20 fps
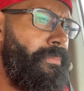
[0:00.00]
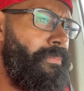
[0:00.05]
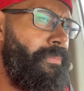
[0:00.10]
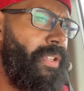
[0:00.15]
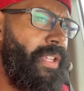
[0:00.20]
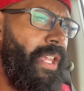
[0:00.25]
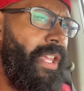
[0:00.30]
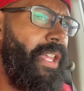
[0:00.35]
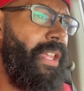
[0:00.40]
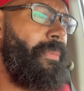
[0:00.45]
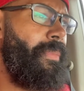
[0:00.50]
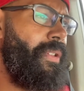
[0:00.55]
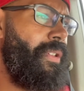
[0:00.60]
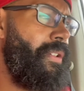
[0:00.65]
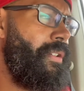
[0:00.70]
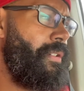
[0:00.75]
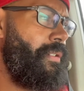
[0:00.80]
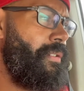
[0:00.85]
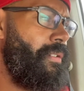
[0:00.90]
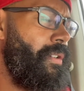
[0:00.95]
came
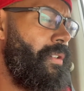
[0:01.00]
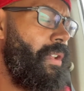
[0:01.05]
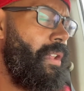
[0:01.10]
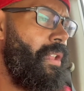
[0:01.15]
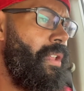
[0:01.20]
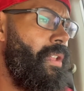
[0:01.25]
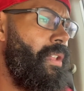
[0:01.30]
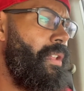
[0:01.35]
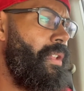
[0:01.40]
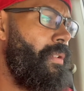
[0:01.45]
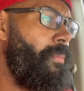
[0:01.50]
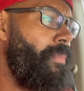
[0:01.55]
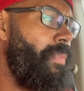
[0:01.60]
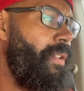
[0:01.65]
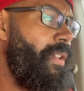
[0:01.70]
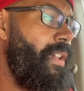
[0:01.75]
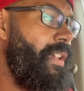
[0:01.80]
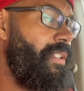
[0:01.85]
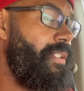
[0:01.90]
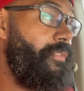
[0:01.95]
here
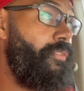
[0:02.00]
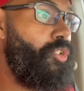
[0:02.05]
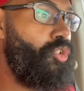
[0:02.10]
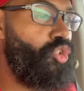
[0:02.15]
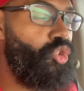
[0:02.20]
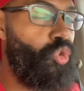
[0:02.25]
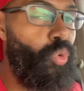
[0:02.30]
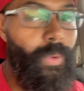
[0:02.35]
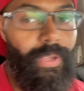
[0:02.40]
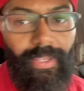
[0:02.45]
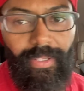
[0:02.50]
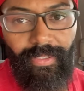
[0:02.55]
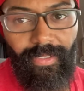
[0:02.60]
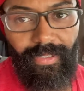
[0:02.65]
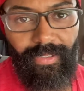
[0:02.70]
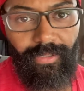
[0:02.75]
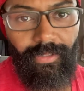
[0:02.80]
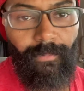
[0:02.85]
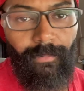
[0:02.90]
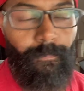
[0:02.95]
because of your
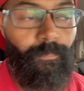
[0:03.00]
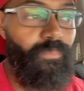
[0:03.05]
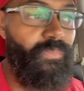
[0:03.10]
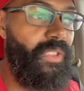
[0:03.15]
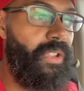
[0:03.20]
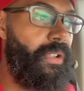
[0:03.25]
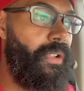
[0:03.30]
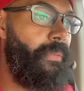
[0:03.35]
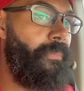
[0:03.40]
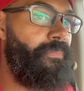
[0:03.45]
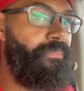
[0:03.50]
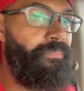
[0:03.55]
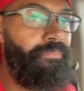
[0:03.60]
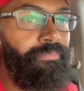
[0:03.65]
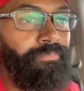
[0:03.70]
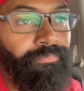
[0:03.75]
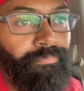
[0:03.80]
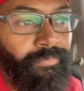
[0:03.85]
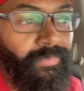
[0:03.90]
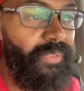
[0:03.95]
tweets.
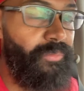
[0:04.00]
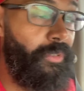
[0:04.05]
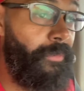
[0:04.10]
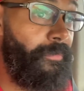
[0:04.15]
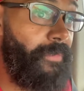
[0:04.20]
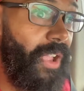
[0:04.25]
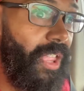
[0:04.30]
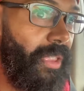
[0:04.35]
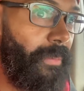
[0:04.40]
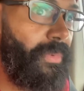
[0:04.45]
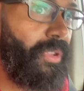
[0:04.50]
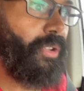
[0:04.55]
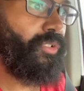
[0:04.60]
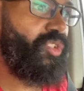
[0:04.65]
If you follow me on